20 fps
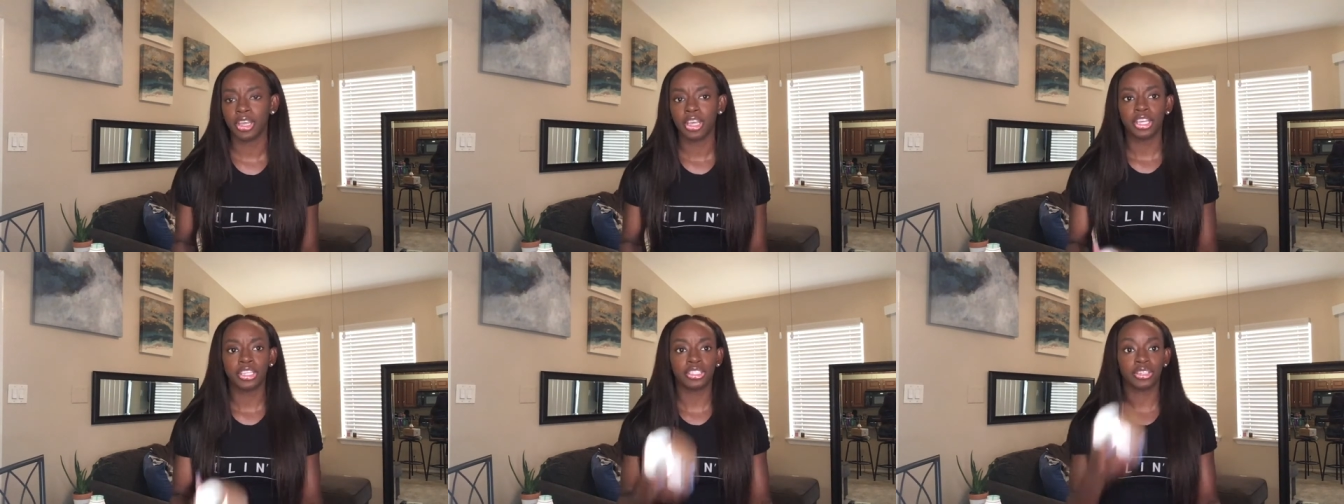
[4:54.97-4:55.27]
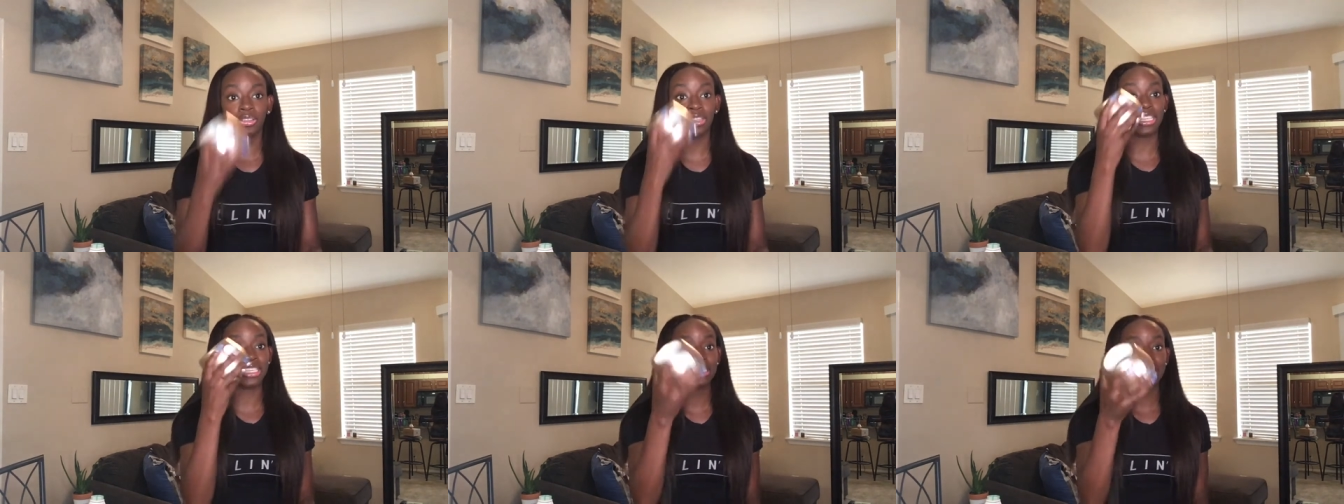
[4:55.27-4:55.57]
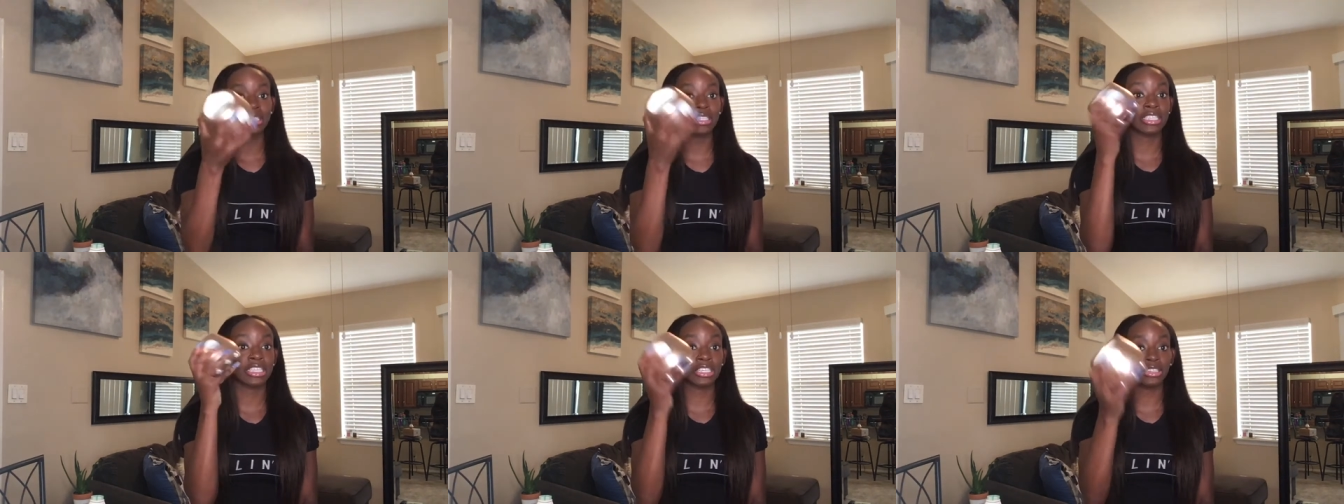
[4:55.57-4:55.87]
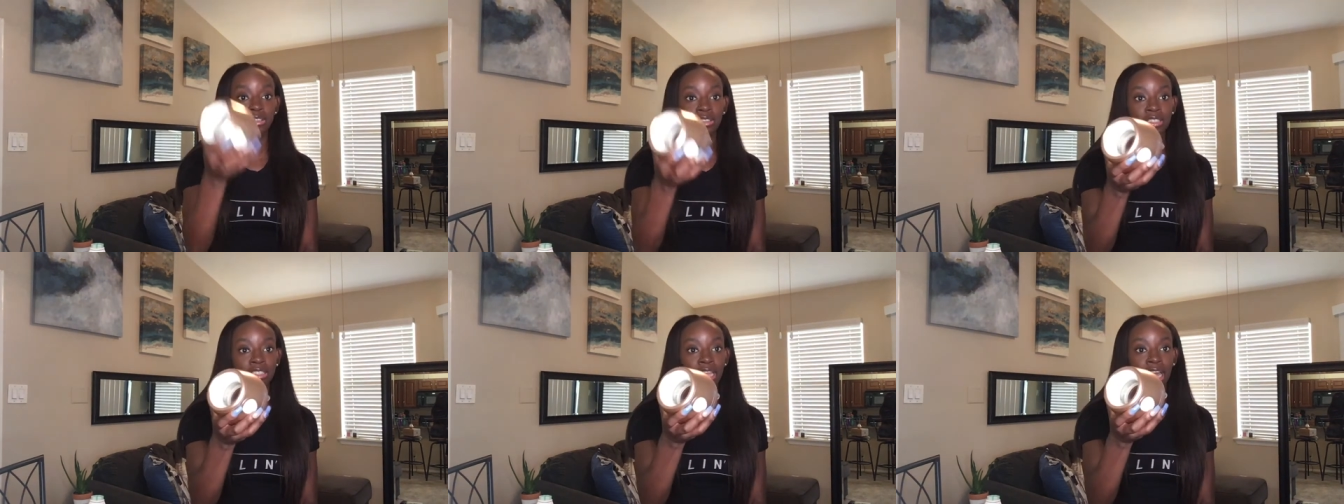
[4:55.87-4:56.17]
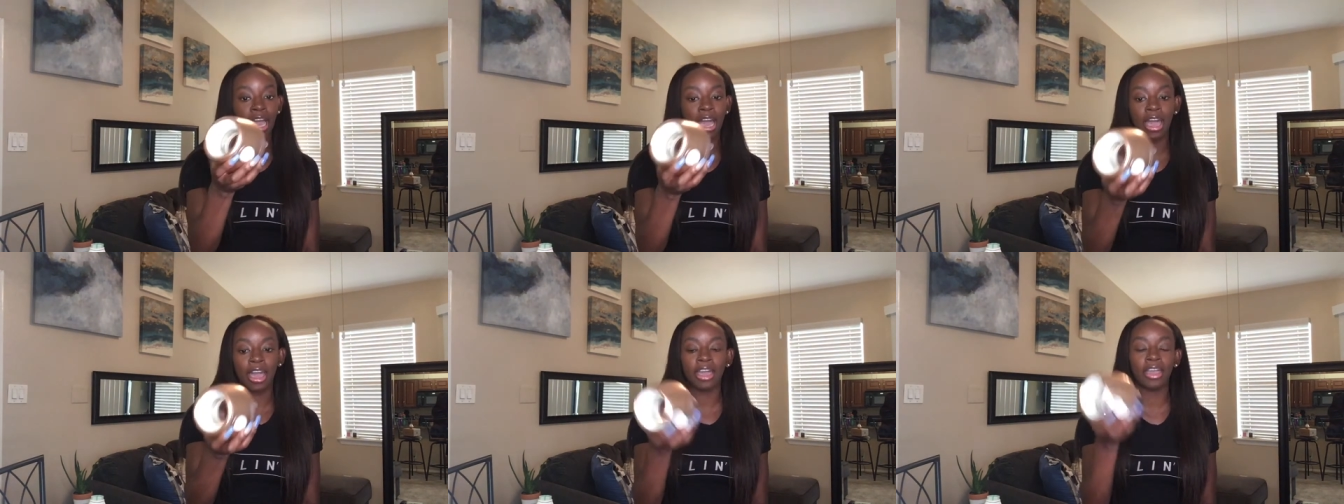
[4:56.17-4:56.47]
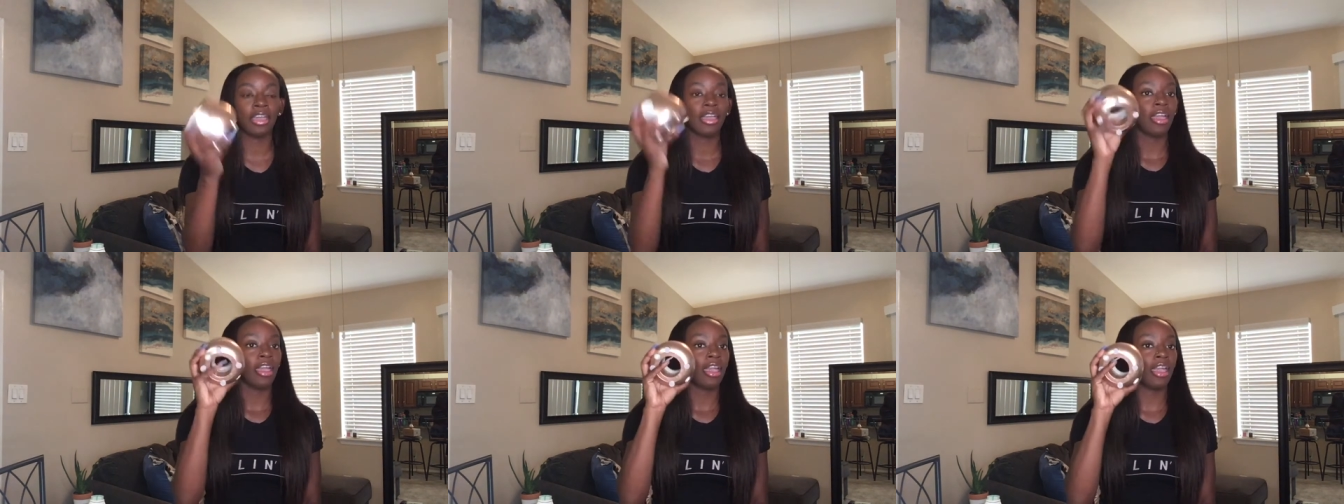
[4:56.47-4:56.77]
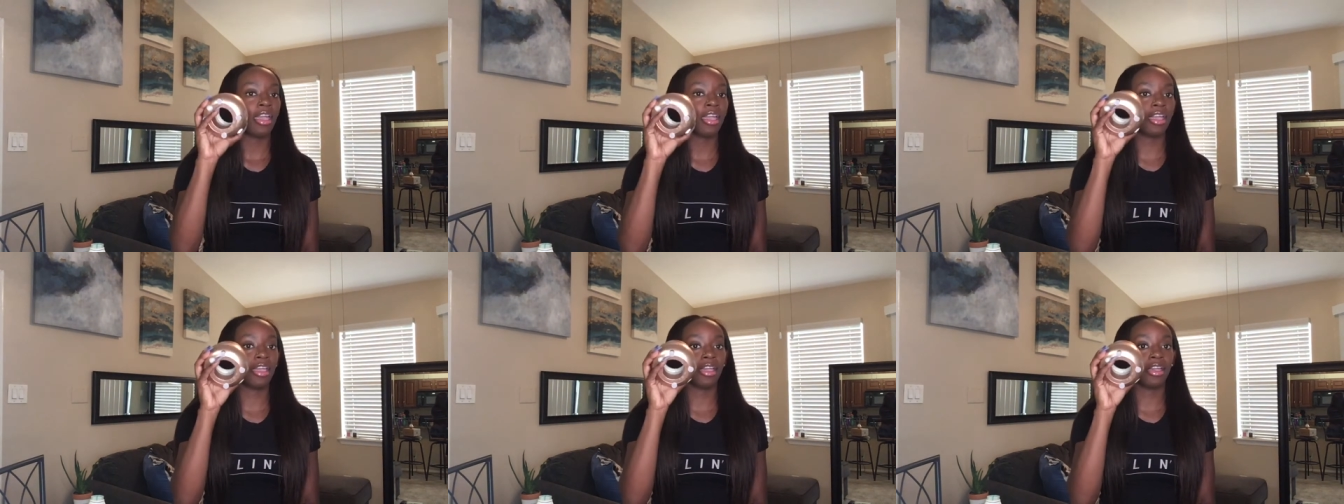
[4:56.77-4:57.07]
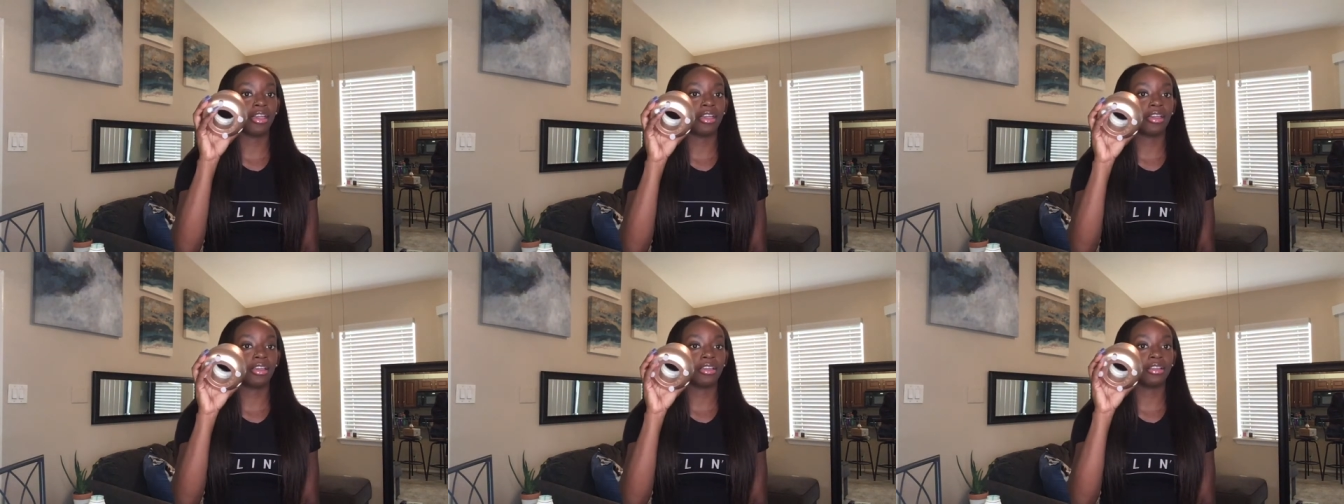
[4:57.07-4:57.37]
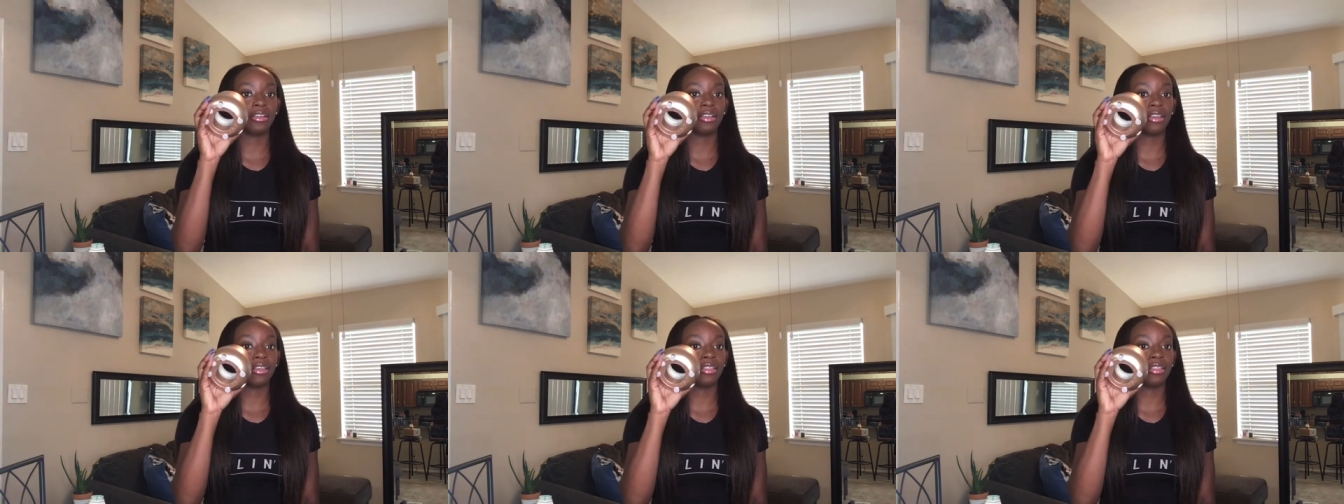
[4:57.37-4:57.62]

So this kills that, and